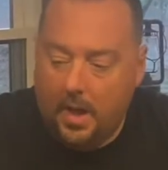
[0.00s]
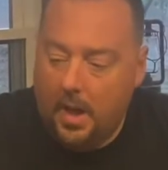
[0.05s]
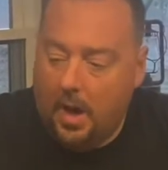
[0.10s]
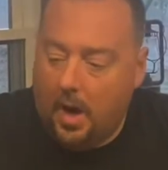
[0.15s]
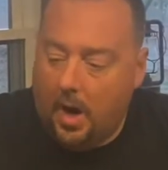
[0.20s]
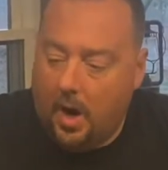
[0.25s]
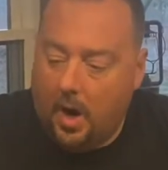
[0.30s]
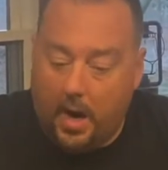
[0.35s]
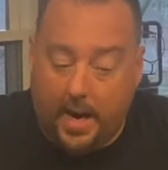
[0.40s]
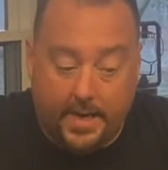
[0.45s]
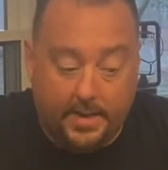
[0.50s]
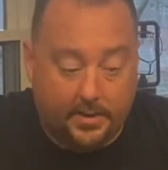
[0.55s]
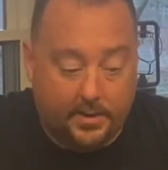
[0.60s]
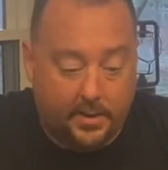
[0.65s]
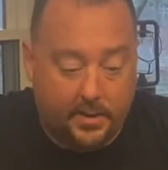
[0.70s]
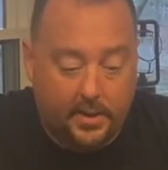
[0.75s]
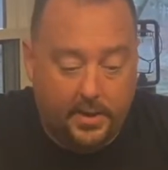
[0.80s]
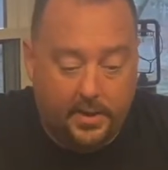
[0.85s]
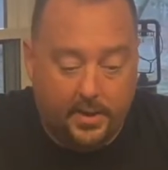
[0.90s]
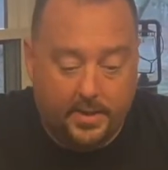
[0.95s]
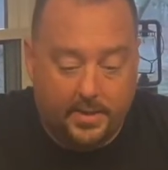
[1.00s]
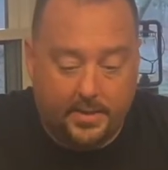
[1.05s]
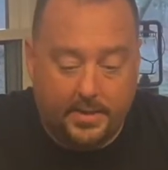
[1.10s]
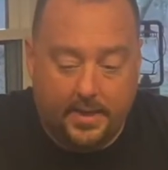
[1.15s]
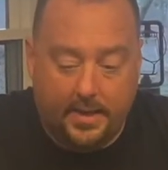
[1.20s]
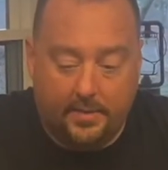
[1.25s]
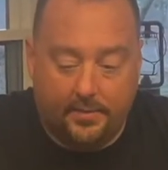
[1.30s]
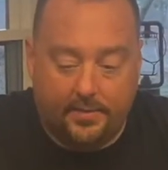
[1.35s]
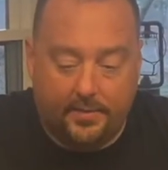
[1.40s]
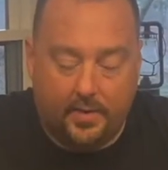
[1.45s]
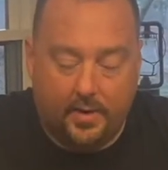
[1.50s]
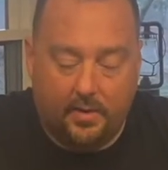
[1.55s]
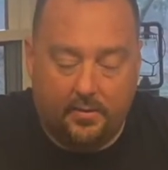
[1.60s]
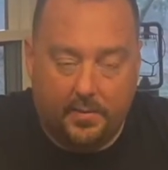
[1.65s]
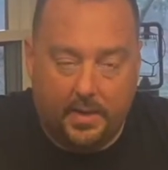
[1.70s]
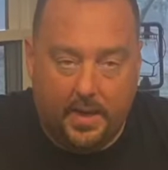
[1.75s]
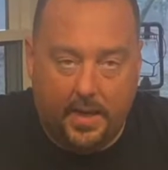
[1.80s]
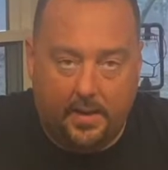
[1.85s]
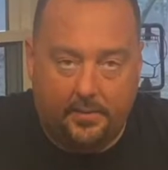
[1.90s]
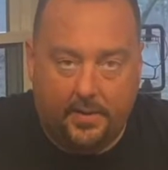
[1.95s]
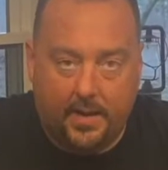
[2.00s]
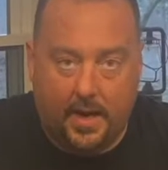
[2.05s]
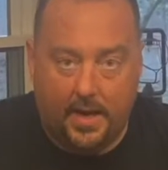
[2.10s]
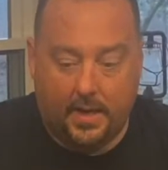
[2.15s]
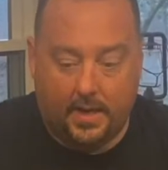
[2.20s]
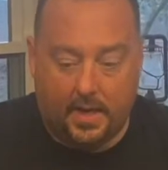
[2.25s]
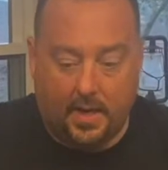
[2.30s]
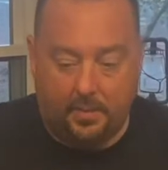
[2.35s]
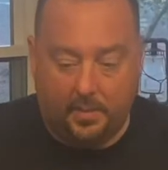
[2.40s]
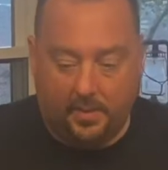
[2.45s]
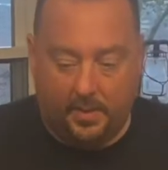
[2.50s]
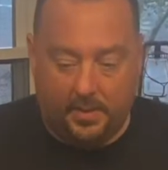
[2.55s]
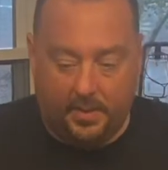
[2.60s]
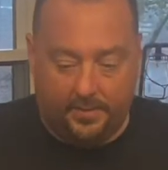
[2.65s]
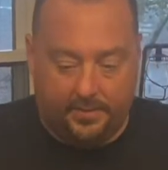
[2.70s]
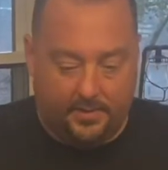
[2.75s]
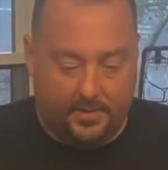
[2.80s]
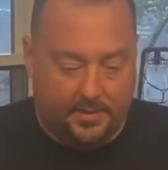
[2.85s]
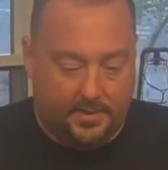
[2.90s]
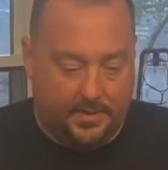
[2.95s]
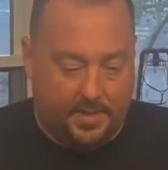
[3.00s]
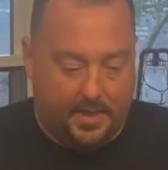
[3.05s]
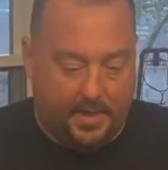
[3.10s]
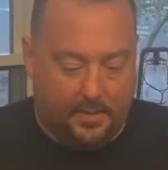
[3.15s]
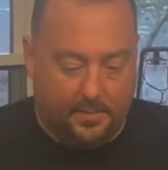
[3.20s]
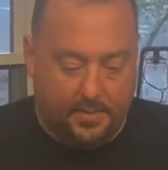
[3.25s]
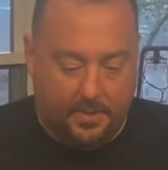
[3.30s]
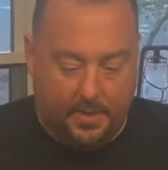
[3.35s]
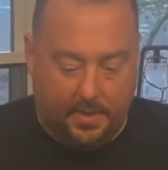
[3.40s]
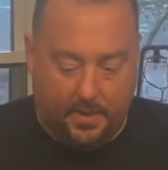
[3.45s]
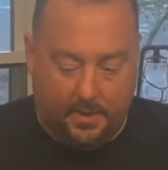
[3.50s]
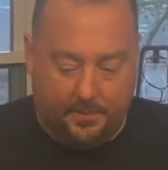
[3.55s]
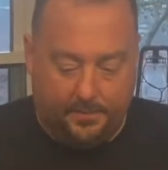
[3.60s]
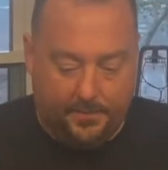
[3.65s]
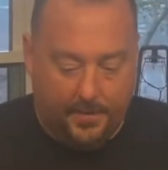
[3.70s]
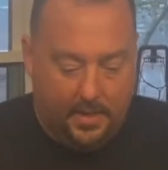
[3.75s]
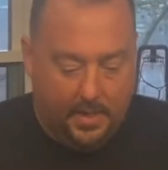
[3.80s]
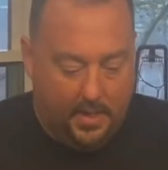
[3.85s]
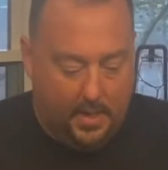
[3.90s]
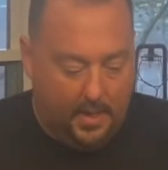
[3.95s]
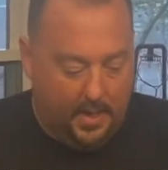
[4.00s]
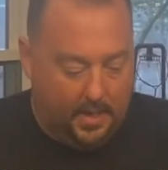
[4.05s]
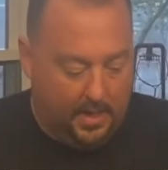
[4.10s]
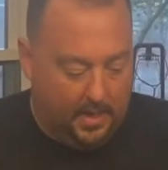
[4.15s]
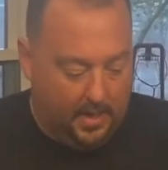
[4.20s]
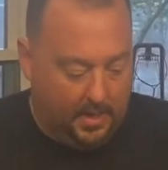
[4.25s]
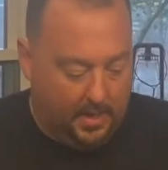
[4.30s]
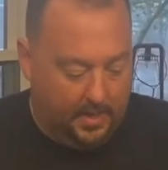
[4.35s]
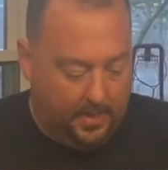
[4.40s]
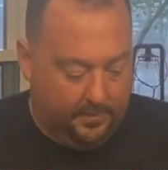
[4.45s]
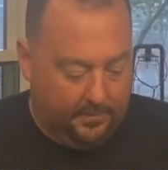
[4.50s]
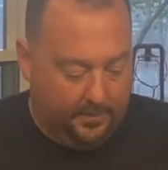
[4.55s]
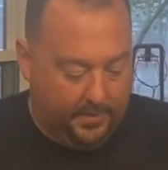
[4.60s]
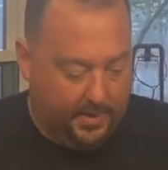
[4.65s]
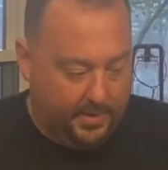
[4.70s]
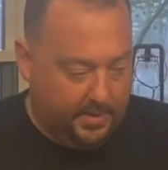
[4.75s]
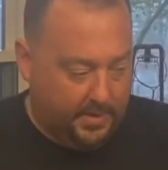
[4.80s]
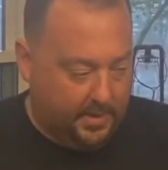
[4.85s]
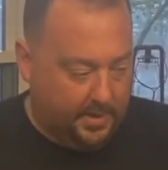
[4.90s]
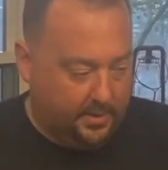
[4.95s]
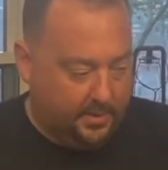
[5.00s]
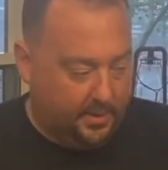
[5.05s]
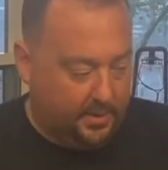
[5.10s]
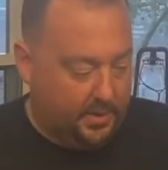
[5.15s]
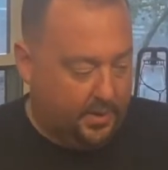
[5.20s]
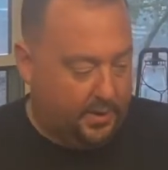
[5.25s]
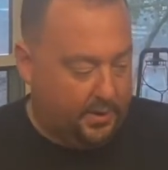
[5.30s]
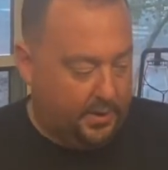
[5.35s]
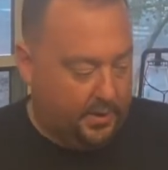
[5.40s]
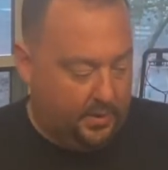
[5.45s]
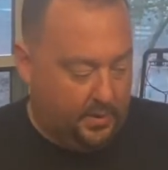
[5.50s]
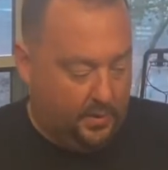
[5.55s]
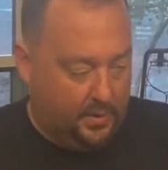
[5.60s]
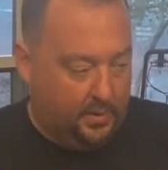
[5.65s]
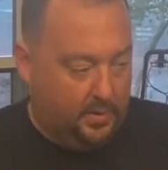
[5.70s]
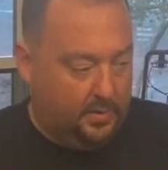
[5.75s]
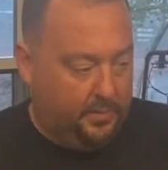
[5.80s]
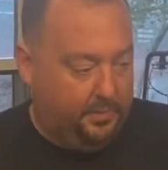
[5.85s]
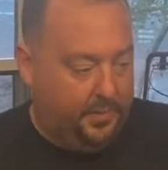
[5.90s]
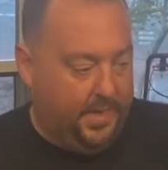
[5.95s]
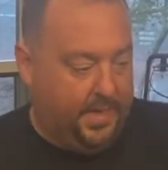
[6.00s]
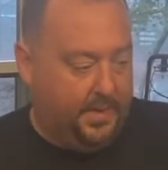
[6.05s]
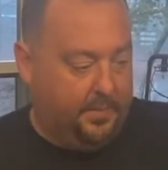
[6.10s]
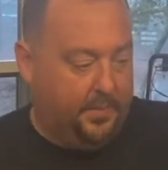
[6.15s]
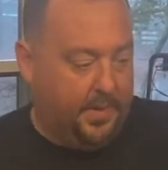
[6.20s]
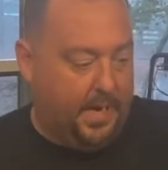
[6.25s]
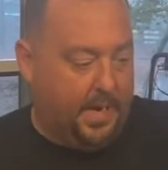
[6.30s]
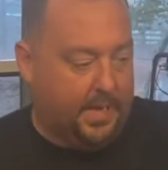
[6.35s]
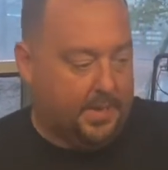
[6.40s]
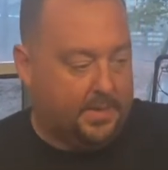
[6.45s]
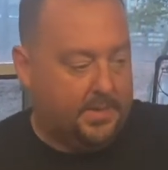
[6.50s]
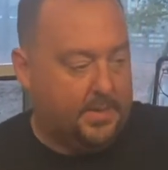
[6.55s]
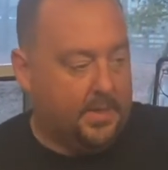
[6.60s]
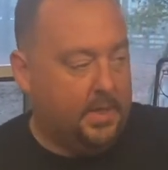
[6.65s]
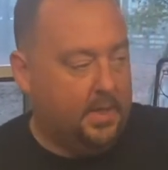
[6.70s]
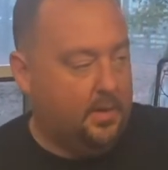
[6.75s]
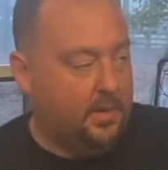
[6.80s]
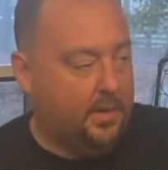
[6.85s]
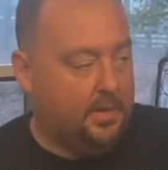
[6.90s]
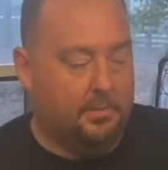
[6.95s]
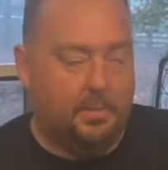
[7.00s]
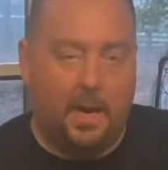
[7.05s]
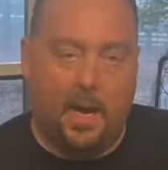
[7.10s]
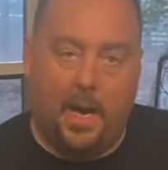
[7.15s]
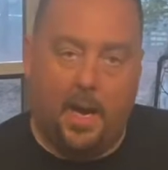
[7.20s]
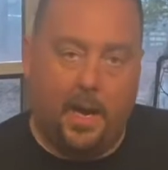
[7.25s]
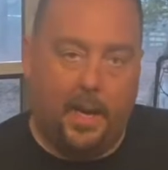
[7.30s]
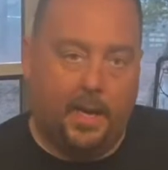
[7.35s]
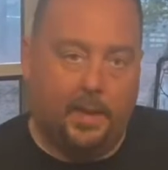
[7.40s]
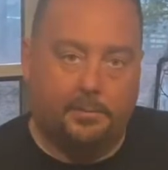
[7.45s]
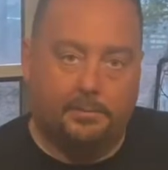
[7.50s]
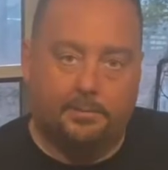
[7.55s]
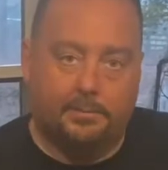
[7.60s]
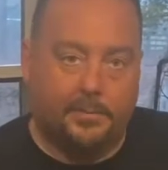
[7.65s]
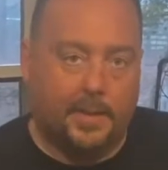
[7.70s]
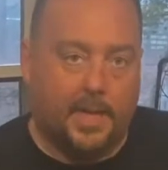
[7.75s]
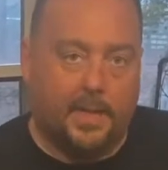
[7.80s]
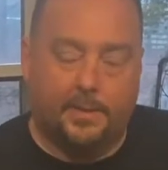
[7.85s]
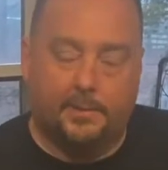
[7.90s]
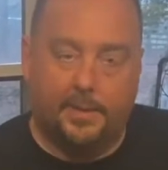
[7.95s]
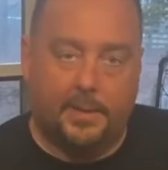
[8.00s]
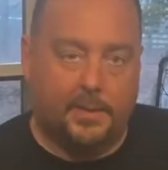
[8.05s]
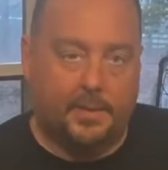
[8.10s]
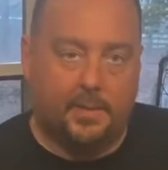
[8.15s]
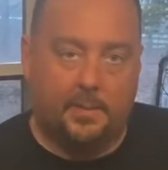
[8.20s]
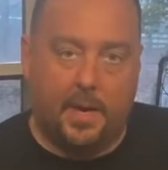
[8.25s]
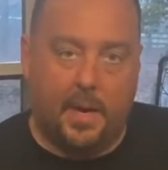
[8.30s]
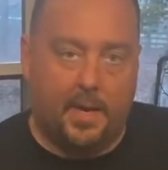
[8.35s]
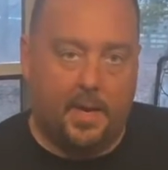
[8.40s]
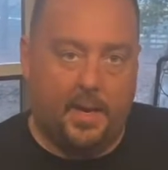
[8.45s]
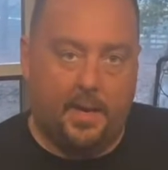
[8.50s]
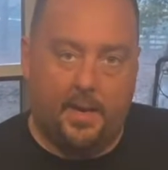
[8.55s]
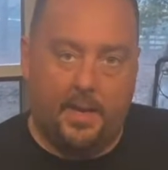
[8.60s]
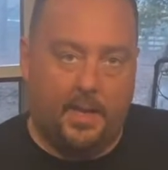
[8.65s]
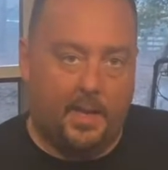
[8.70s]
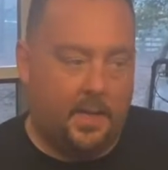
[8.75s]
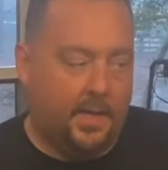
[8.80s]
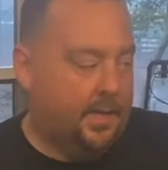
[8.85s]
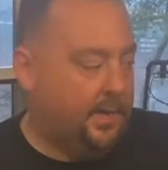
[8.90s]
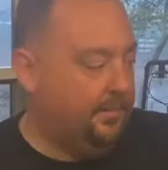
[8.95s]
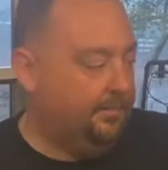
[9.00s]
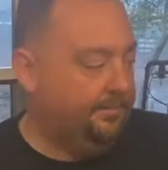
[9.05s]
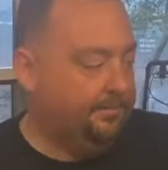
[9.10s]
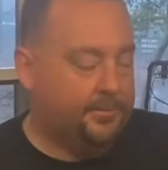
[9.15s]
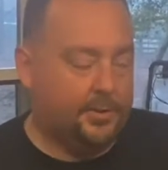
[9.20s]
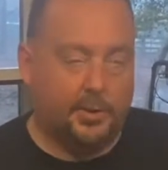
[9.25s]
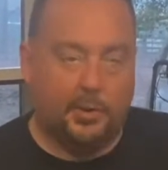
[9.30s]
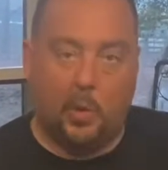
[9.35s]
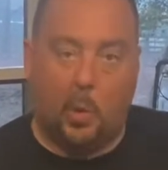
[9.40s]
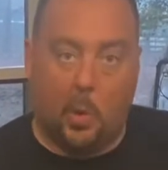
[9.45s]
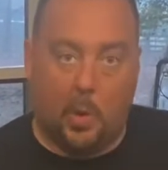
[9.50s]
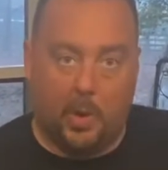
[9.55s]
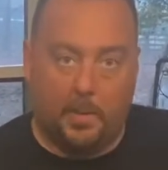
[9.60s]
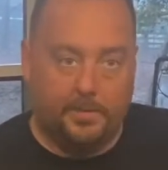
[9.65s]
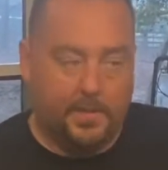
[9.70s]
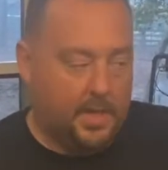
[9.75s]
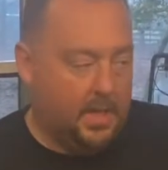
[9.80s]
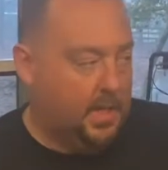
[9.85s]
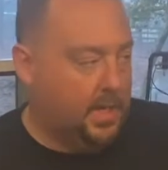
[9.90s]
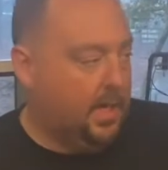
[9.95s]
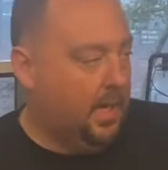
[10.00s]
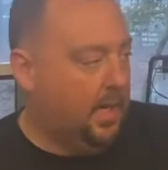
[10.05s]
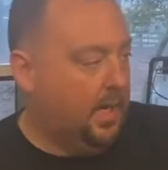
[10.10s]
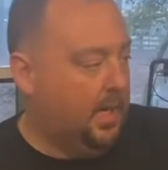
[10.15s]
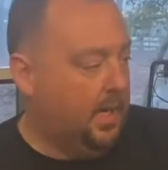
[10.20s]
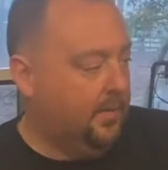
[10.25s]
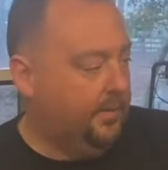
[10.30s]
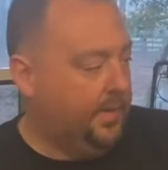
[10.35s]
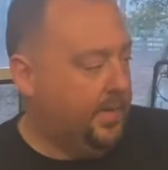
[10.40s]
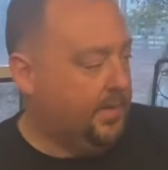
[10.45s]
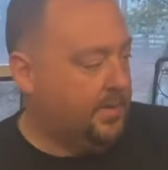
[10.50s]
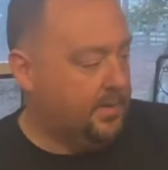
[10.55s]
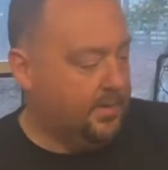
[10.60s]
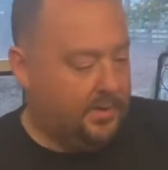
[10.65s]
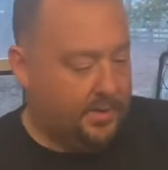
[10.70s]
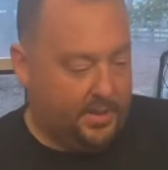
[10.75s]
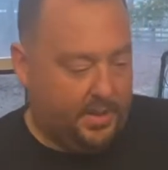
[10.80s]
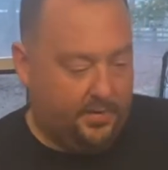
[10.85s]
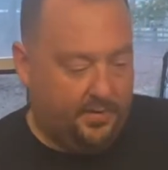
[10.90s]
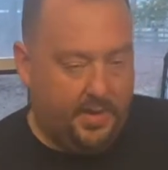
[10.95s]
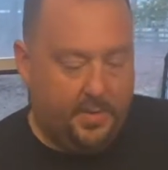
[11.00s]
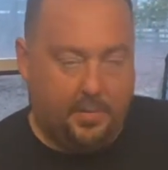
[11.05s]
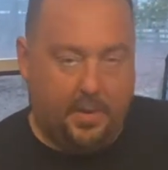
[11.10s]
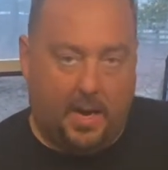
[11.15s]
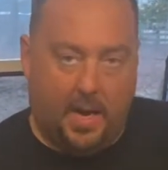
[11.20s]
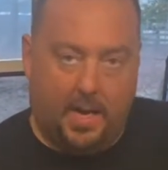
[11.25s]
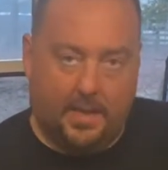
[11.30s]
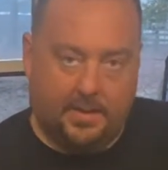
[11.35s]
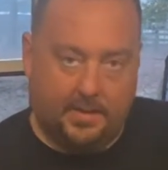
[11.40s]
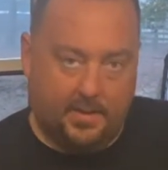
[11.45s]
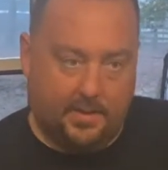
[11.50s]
All right, so you can see in front of me, I've got a couple of different setups here. These are your traditional peat pots that you can buy at just about any store. These are the Jiffy pots.